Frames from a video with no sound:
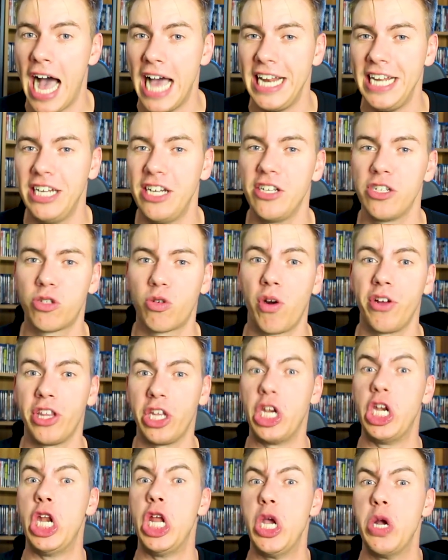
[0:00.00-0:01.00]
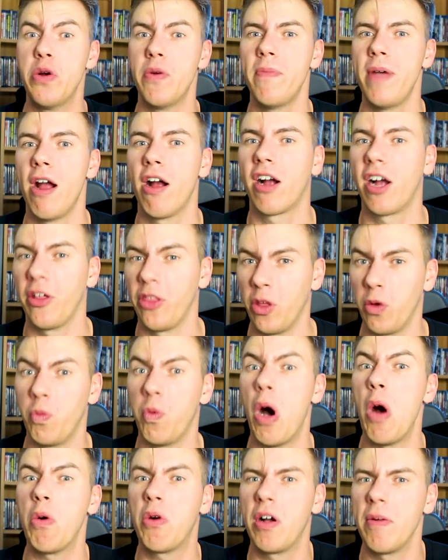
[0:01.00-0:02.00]
I need to destroy the new America, the
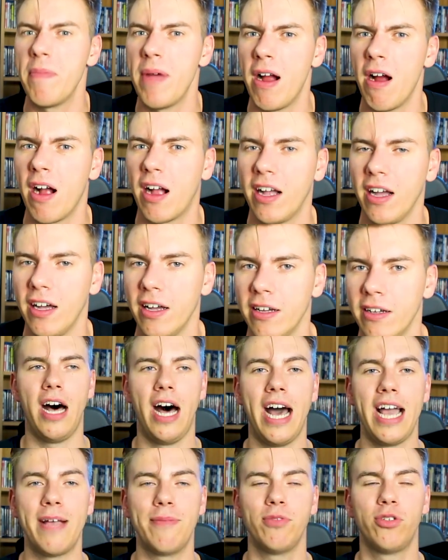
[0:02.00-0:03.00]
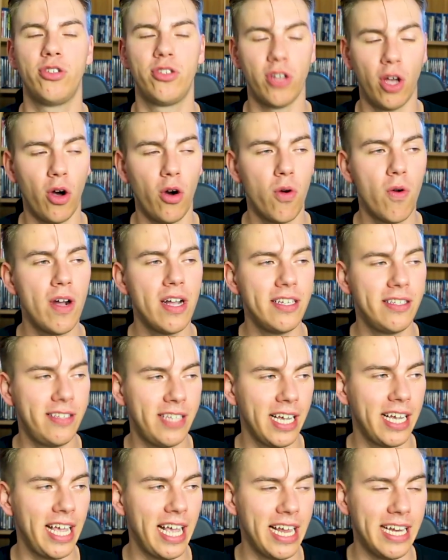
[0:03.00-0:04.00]
woke America. I am so
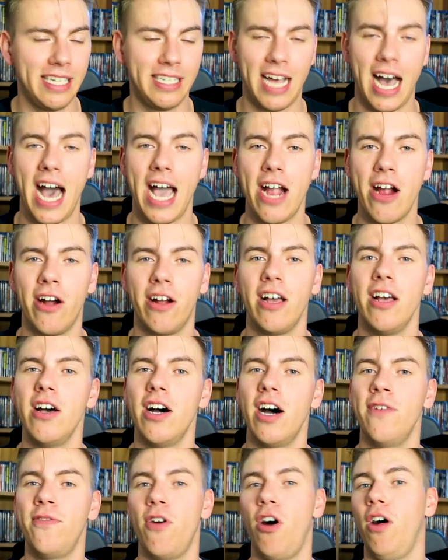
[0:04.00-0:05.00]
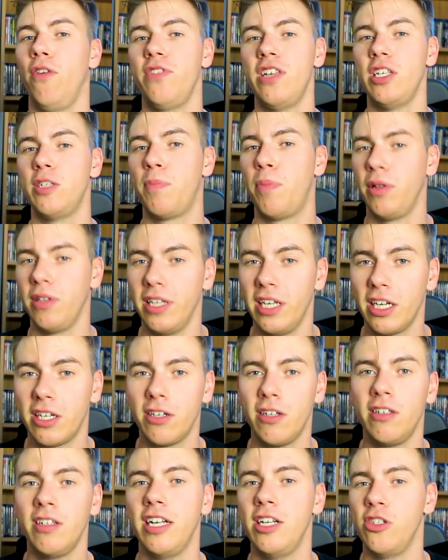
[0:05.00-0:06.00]
sick and tired of all of these
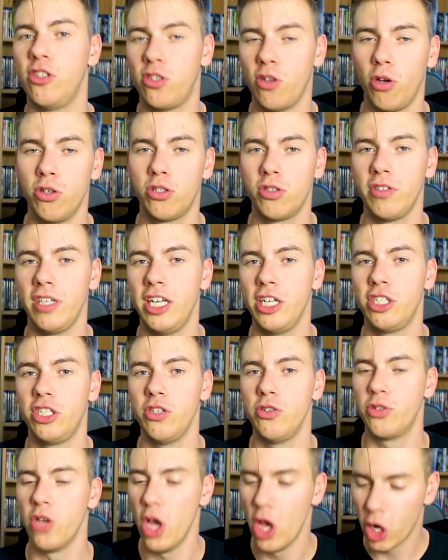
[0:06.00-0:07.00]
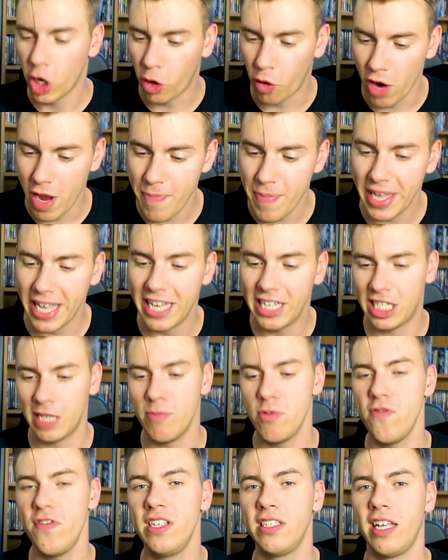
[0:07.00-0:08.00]
political and social issues creeping into
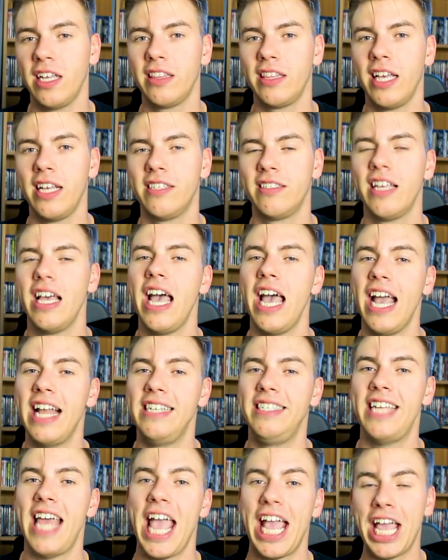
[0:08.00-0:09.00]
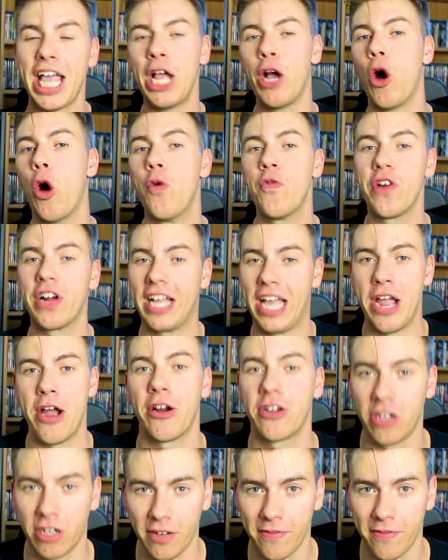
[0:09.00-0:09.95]
movies like this and taking over character